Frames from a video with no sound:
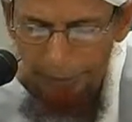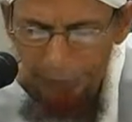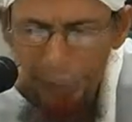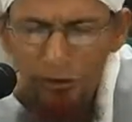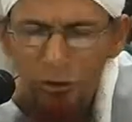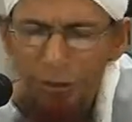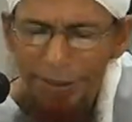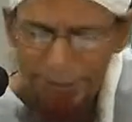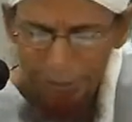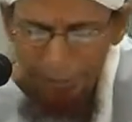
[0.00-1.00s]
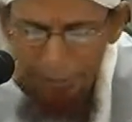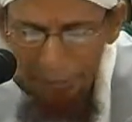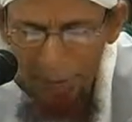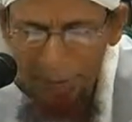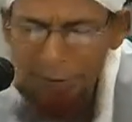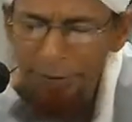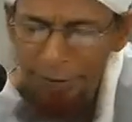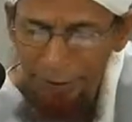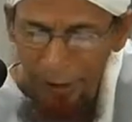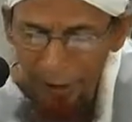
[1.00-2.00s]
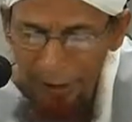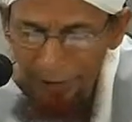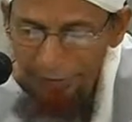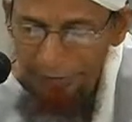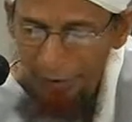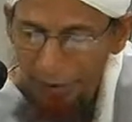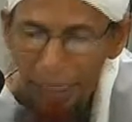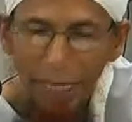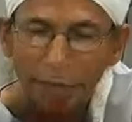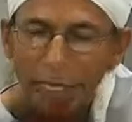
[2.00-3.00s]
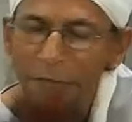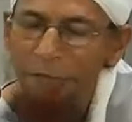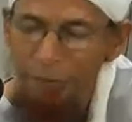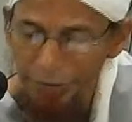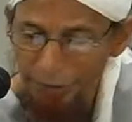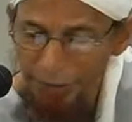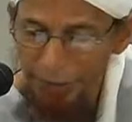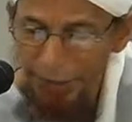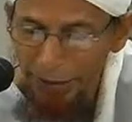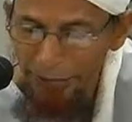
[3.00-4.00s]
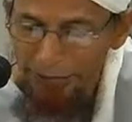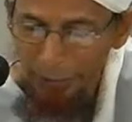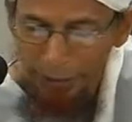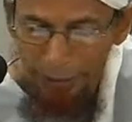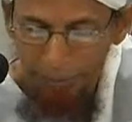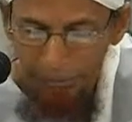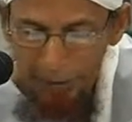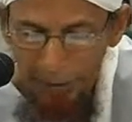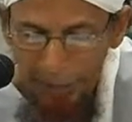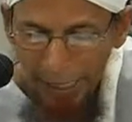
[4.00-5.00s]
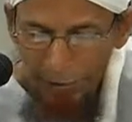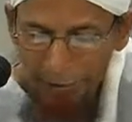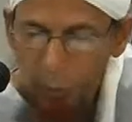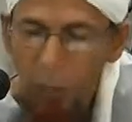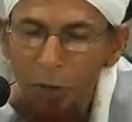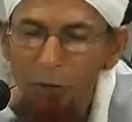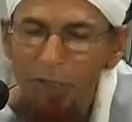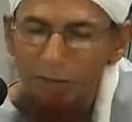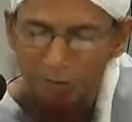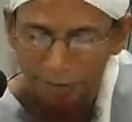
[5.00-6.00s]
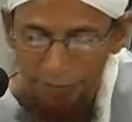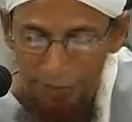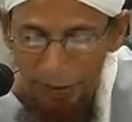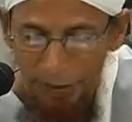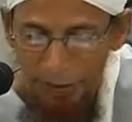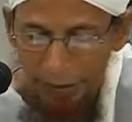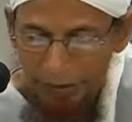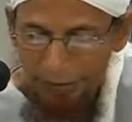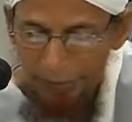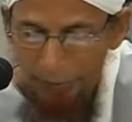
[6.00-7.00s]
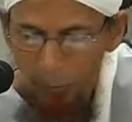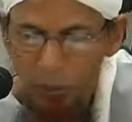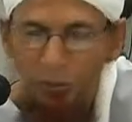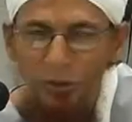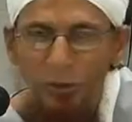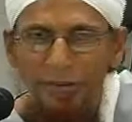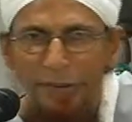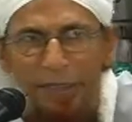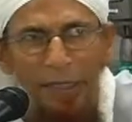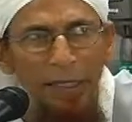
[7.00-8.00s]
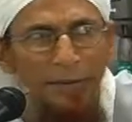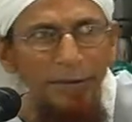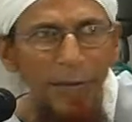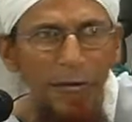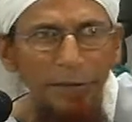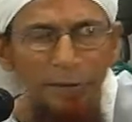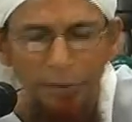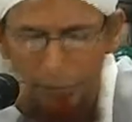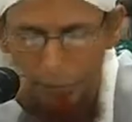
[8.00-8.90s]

Naturally, his mind and heart are diverted elsewhere, and he worries lest someone should steal his cart.